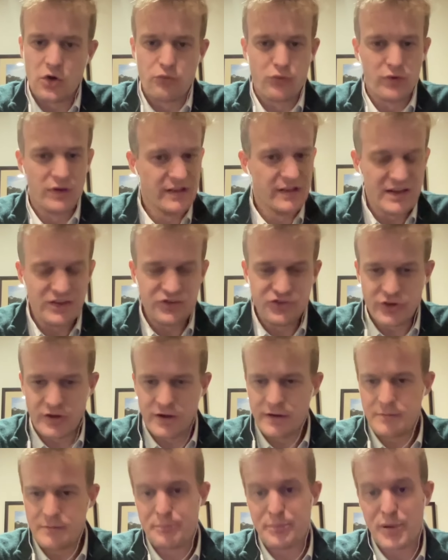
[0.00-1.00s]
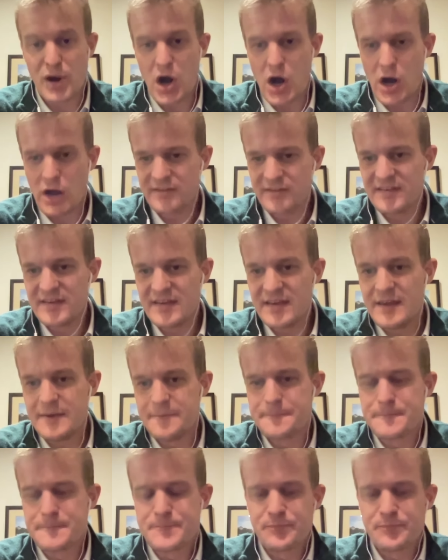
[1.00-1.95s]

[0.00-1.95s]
religion, party,